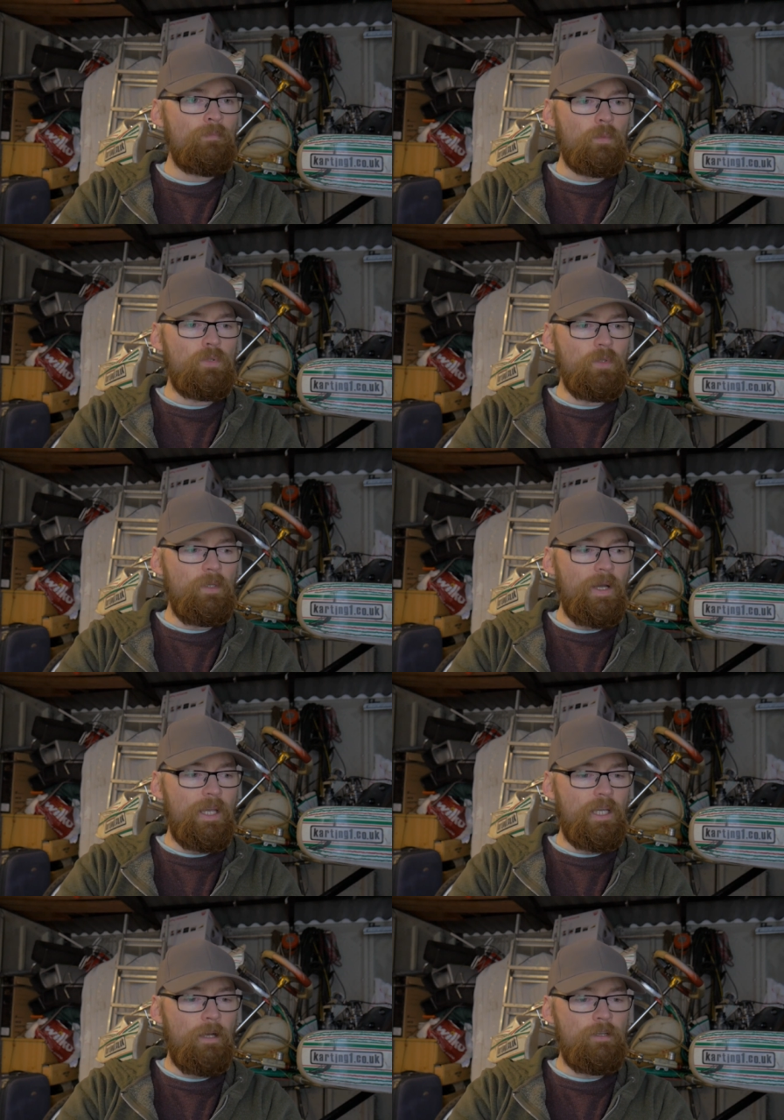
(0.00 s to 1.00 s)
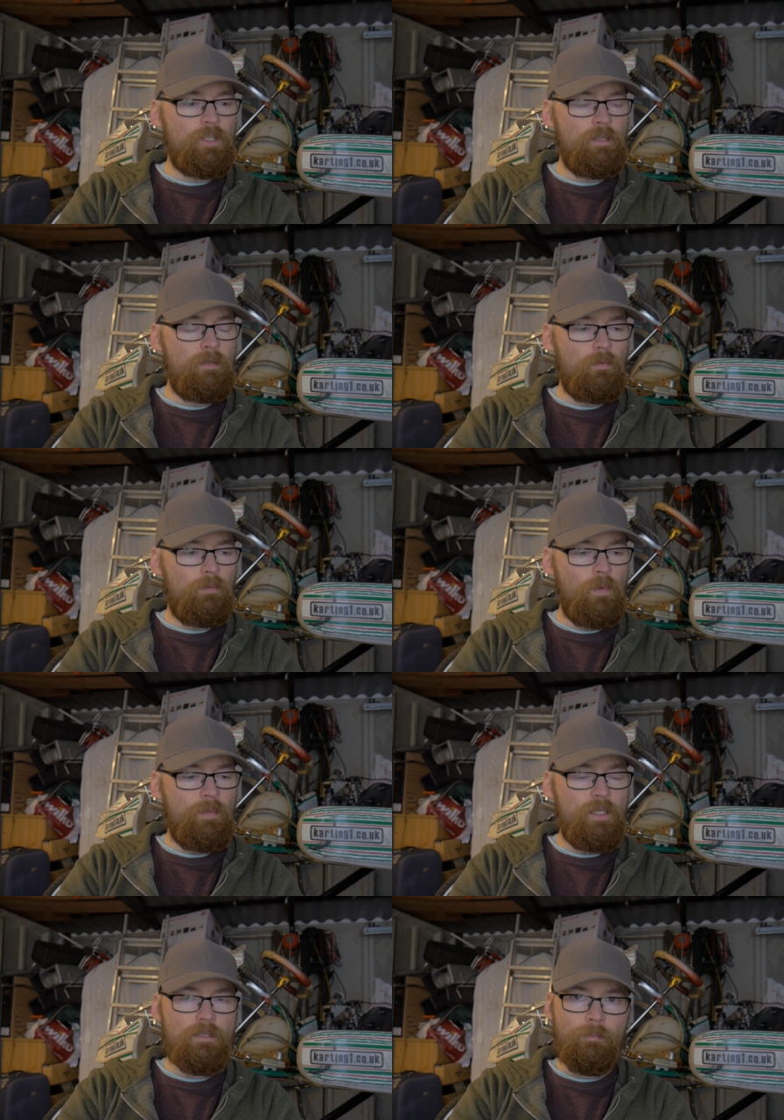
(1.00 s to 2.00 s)
we're talking about encouraging
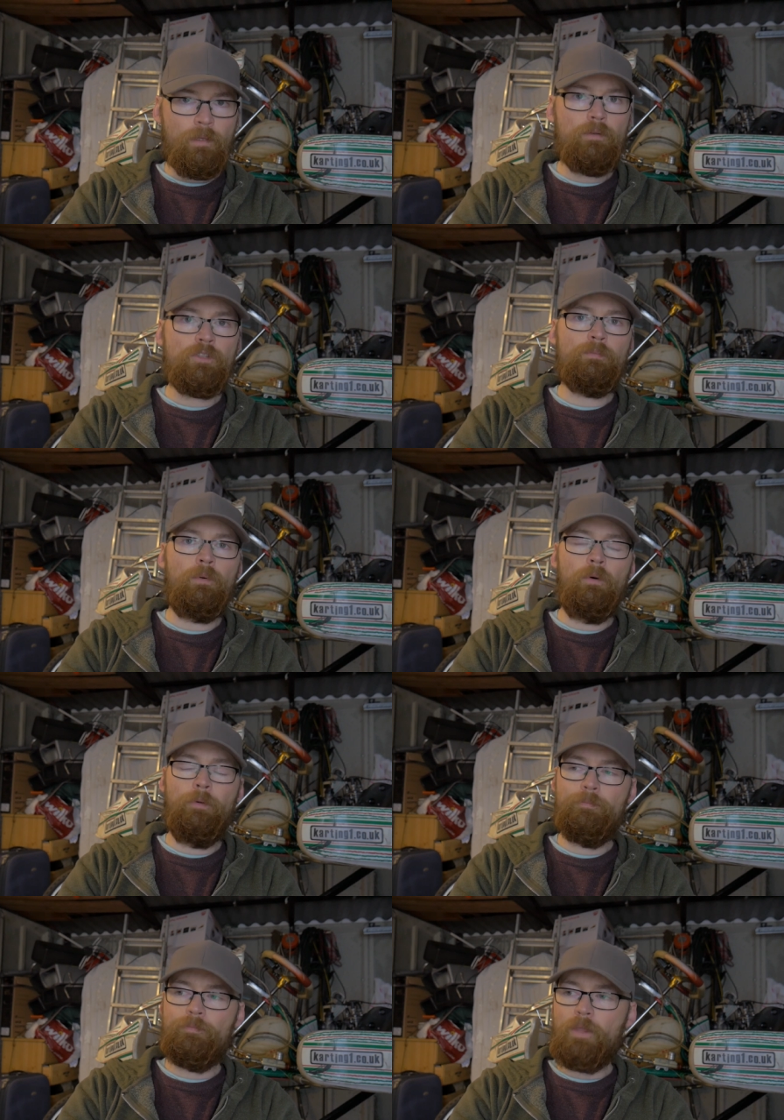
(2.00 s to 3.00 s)
women into motorsport,